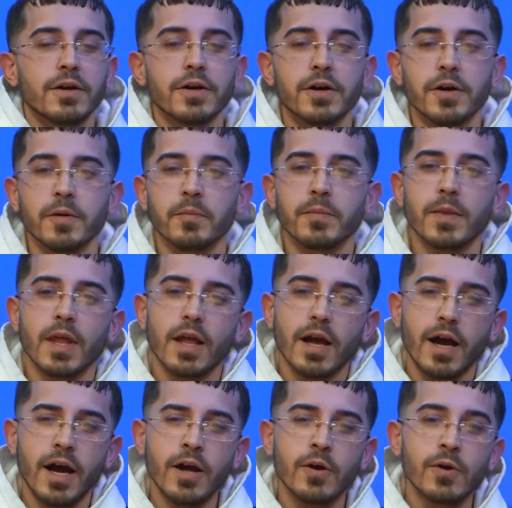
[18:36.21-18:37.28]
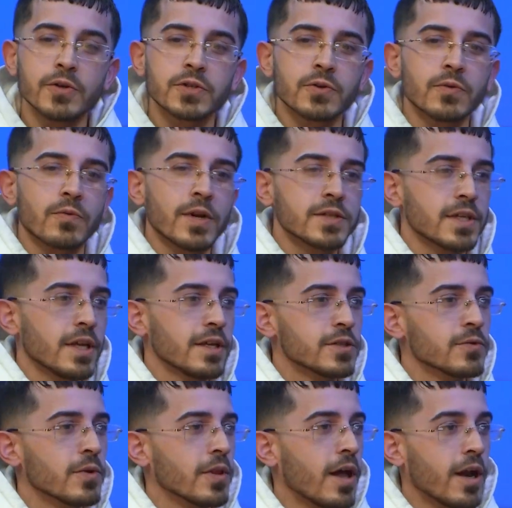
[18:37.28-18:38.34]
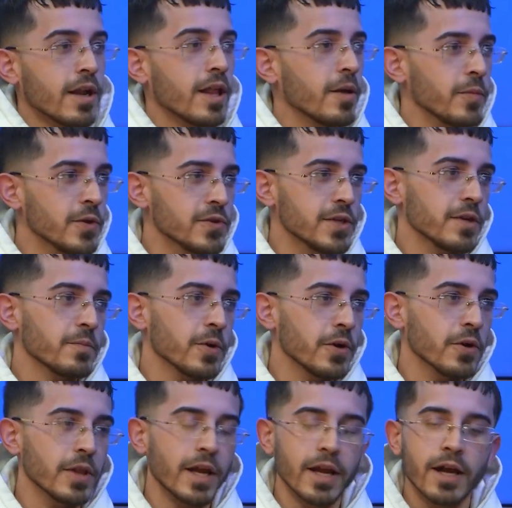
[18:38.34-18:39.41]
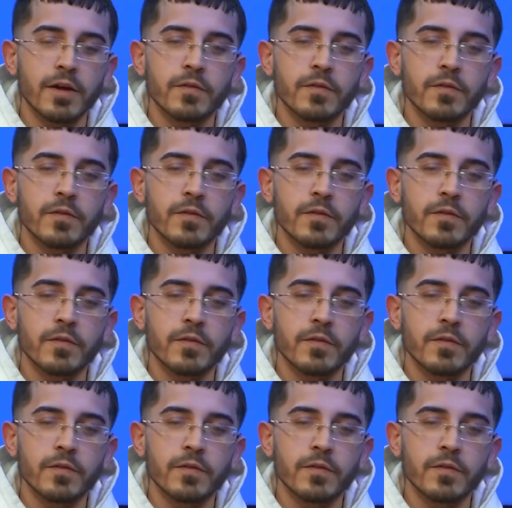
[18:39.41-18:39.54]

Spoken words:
I also resonate to a lot of that music, bro. Like I